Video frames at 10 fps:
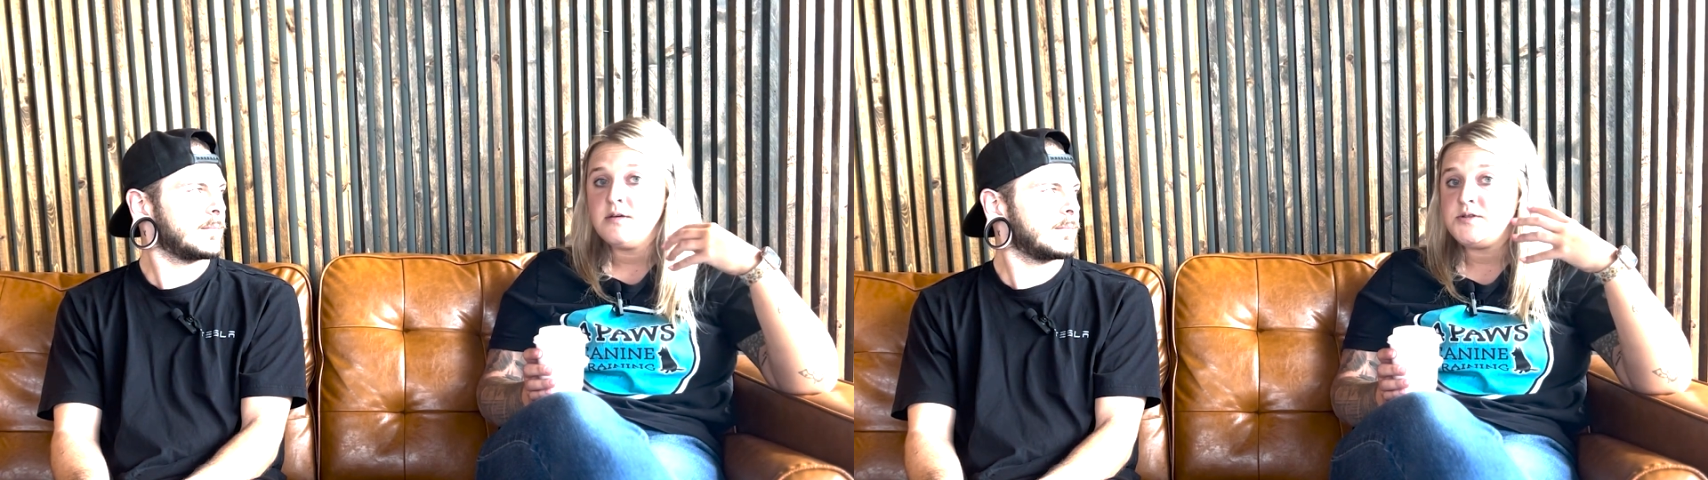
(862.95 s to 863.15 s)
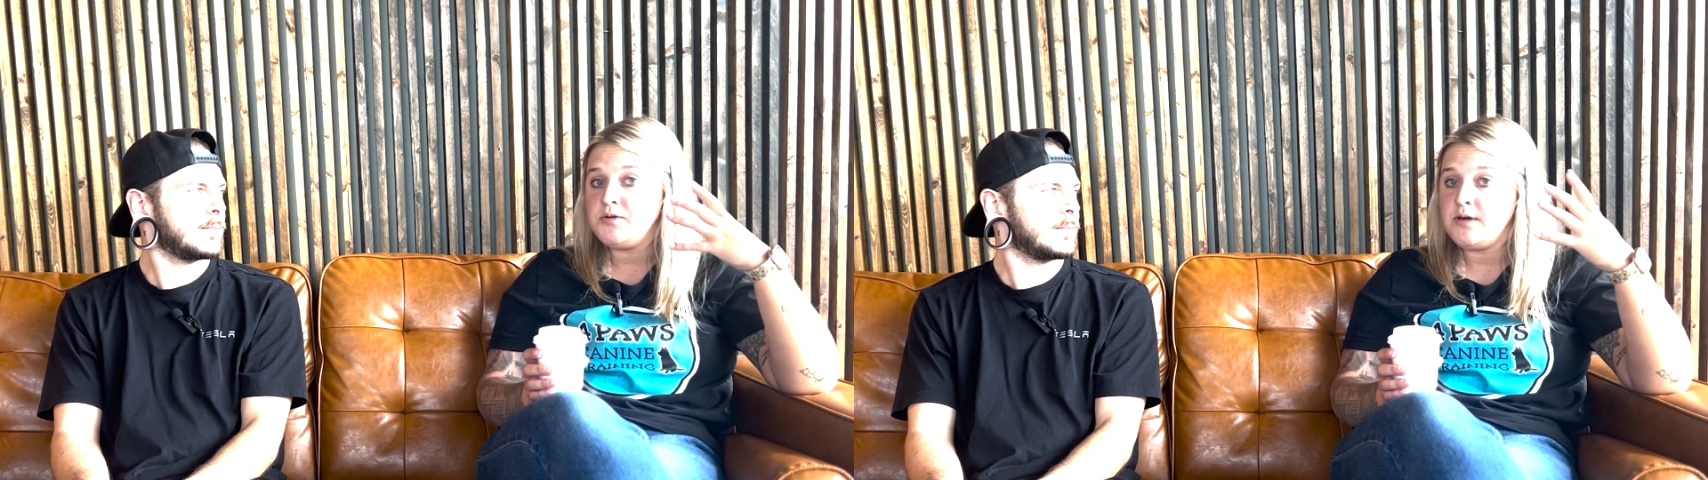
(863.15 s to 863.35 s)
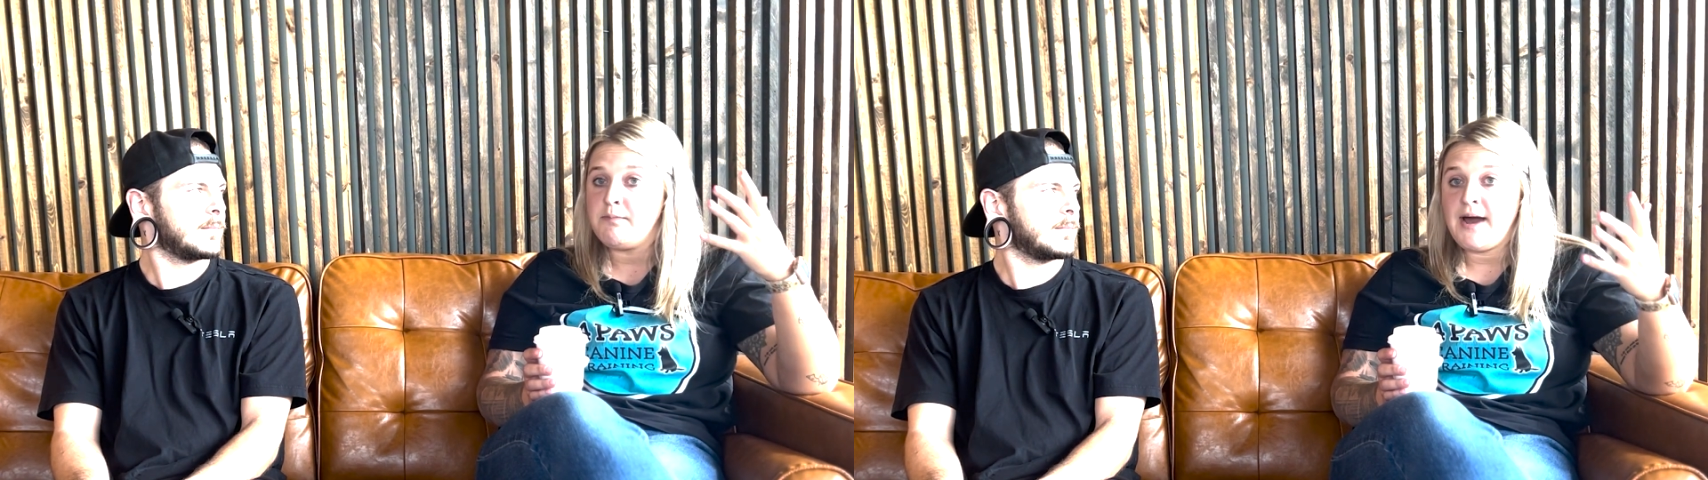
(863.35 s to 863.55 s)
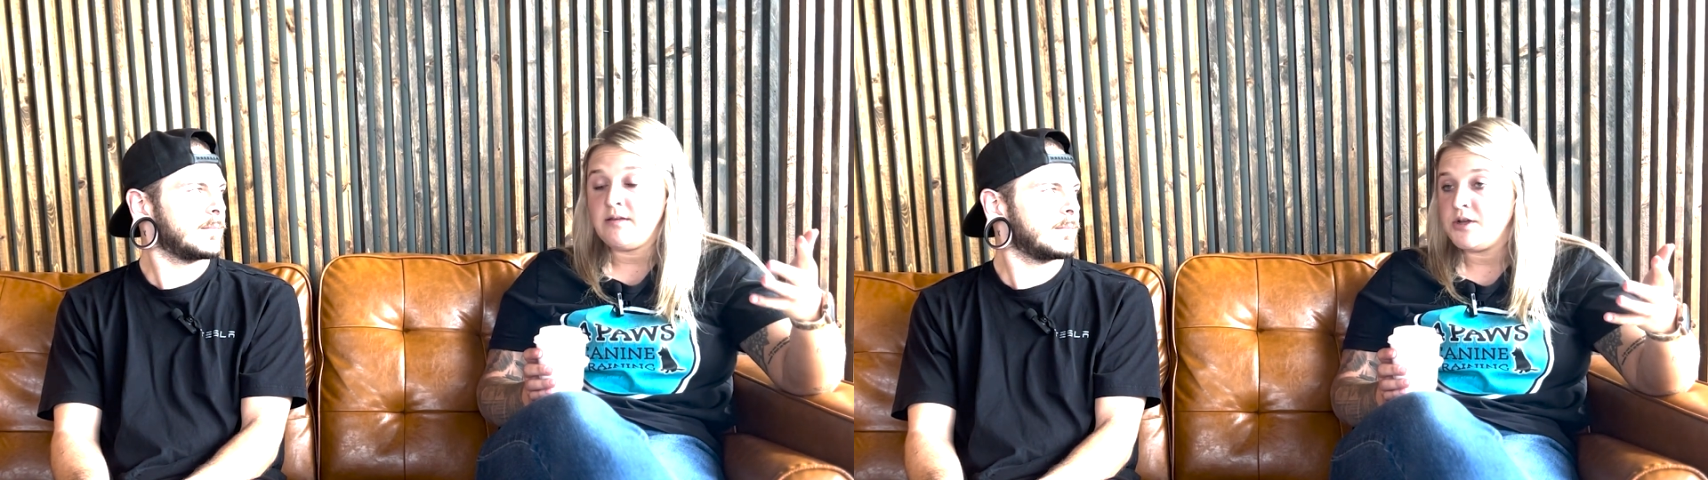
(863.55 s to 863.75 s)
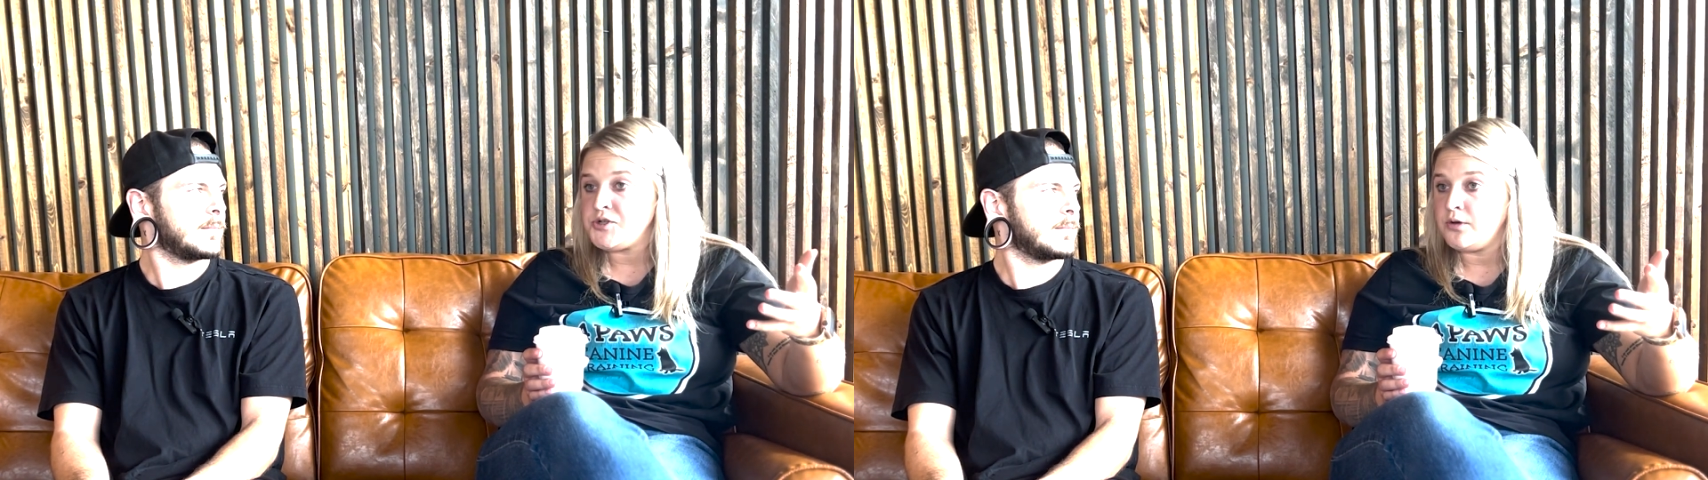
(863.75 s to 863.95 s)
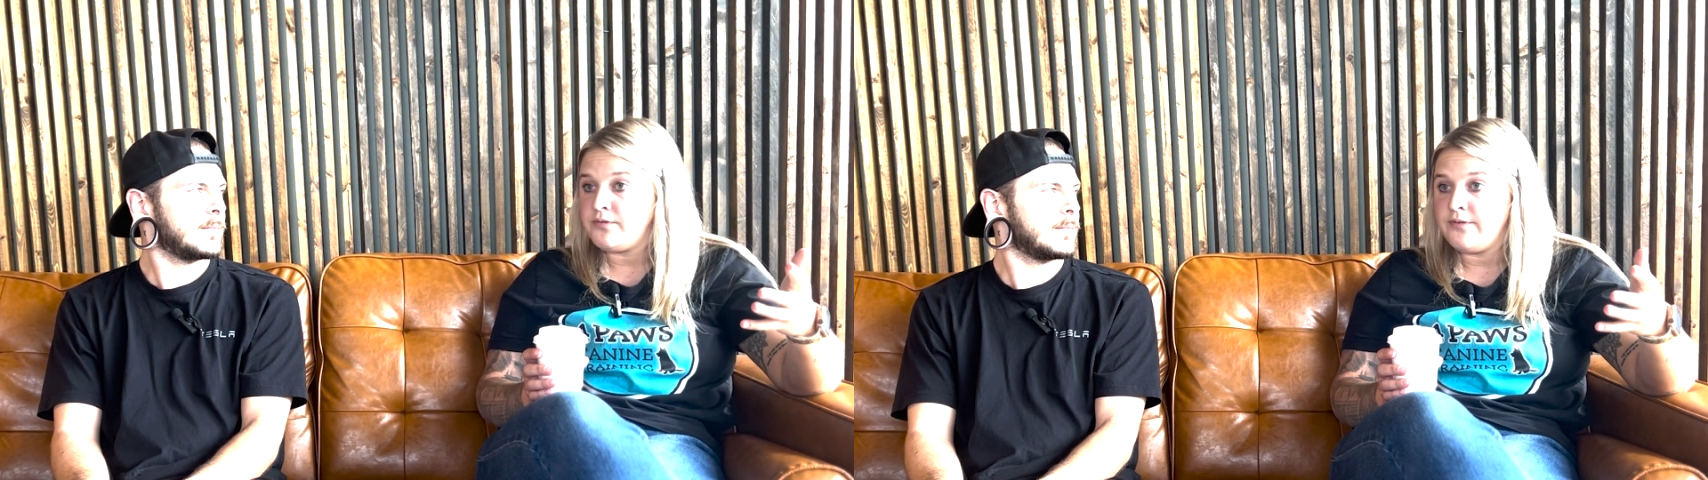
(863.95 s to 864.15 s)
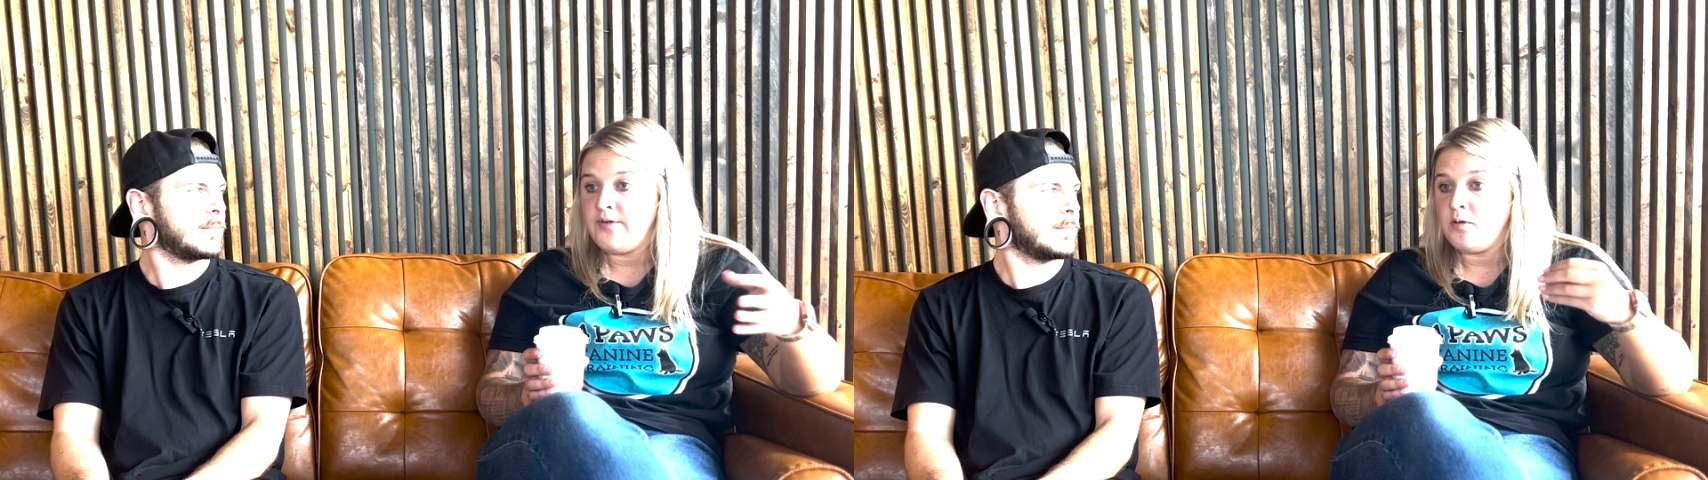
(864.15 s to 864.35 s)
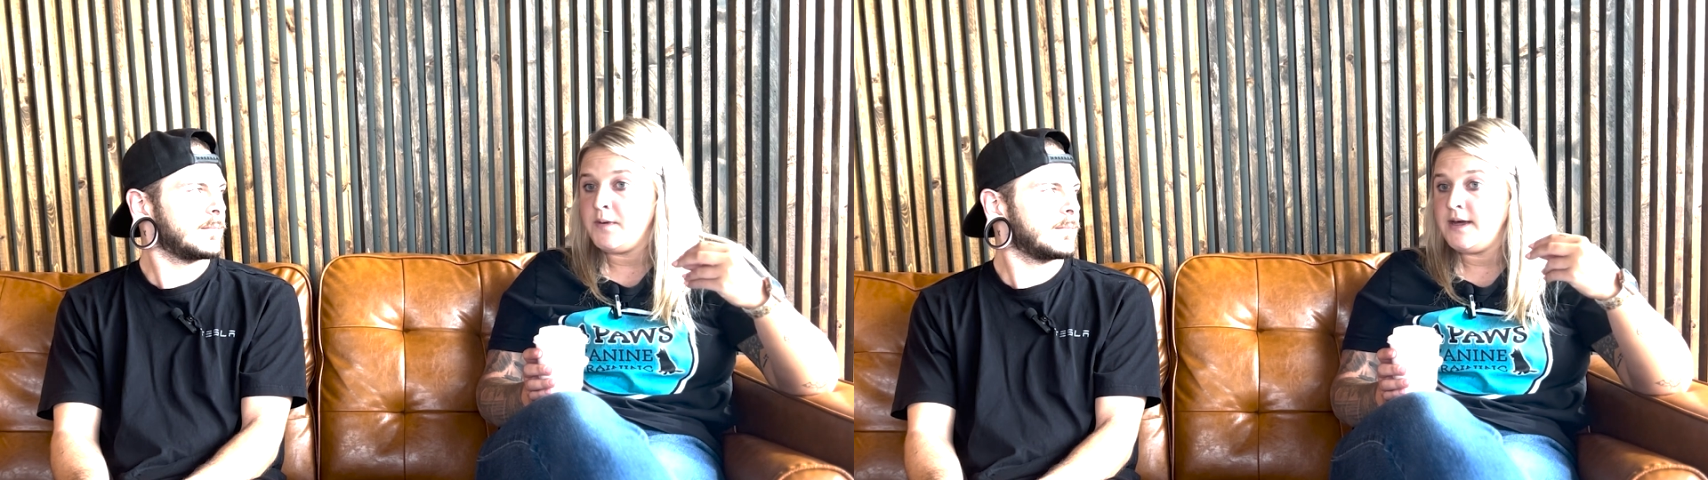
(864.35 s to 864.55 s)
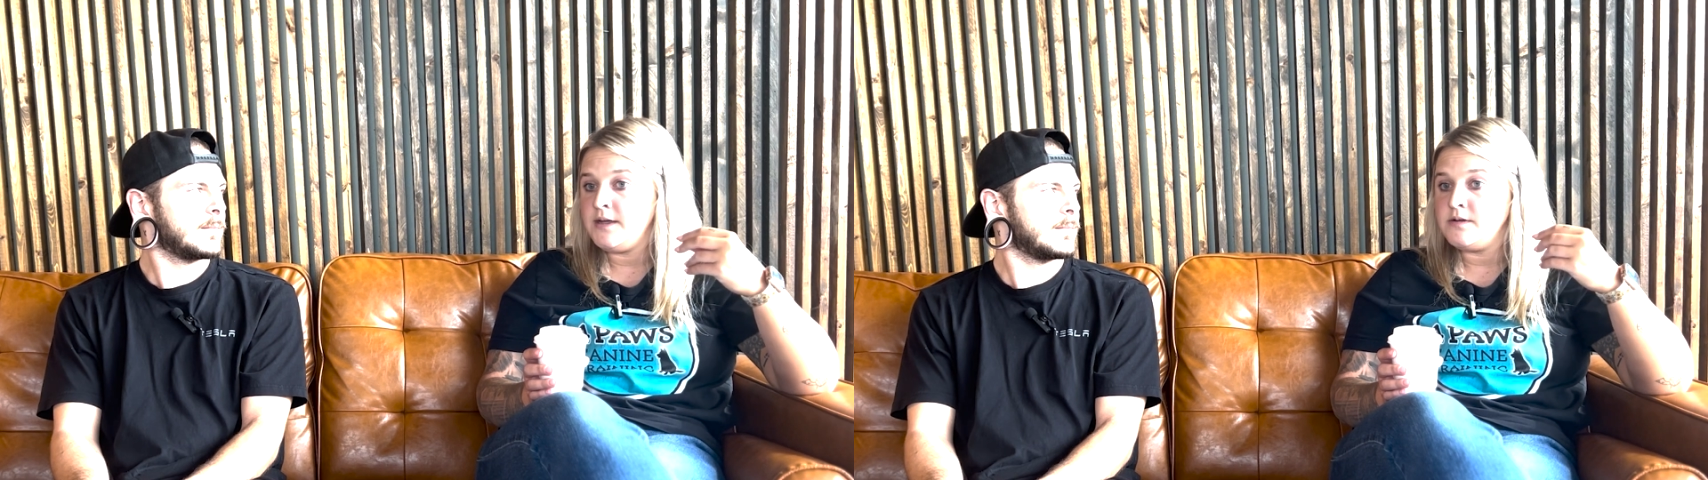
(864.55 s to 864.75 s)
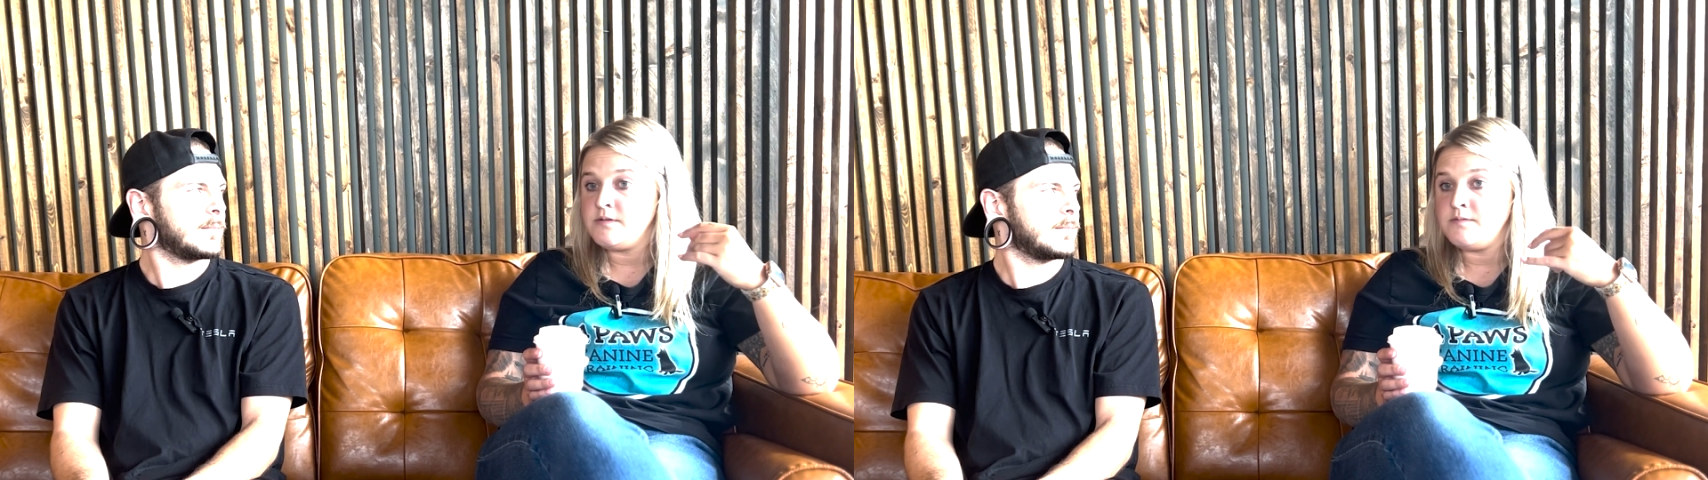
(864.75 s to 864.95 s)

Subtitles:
doing biological fulfillment,